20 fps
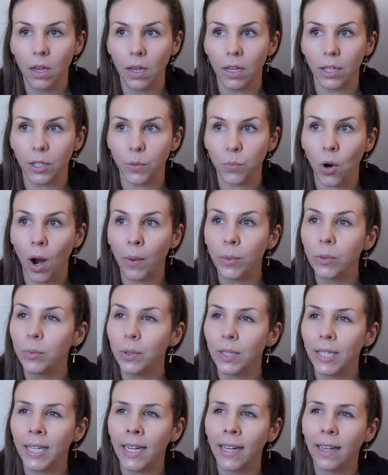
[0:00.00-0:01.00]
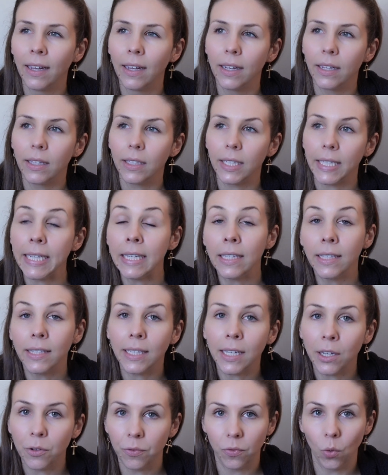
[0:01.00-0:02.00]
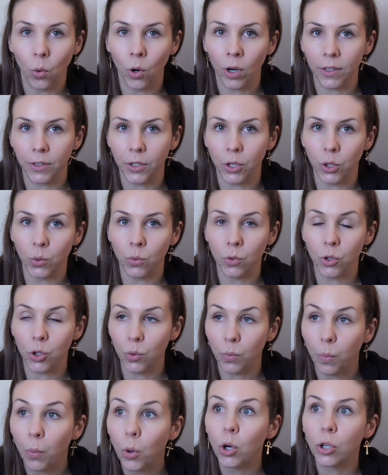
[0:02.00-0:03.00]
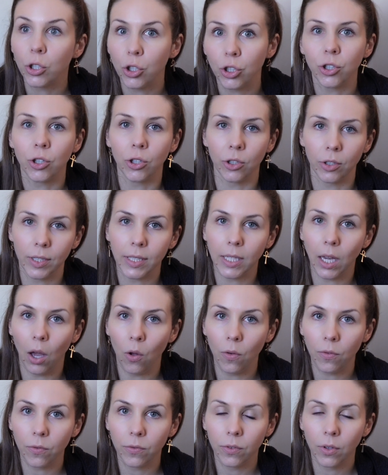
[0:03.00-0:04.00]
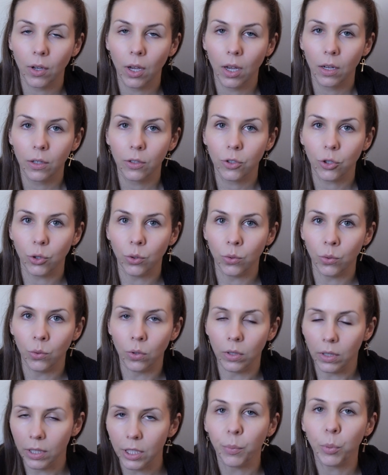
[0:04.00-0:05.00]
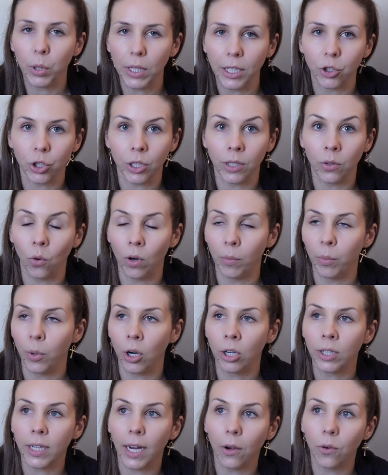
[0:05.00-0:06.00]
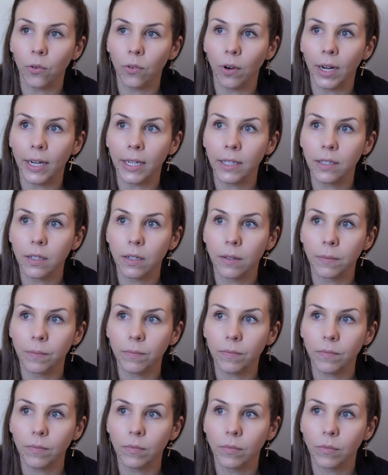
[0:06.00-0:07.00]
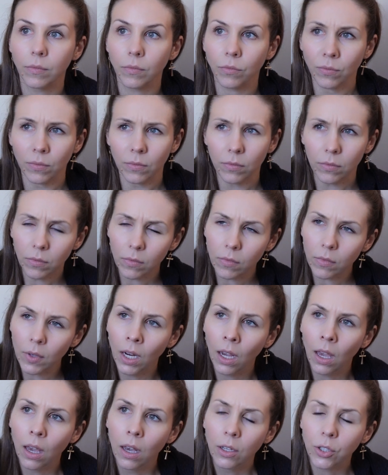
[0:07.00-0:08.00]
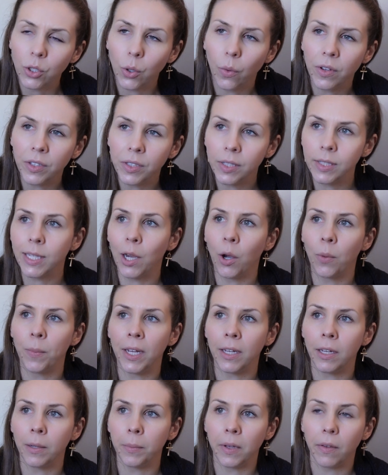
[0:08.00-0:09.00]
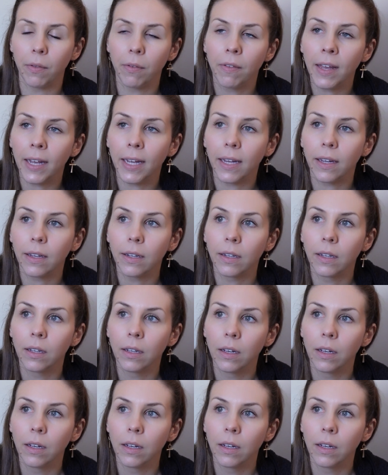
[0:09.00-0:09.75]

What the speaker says: It's probably easy for you to push yourself to depletion or burnout, right? So this is now making me think,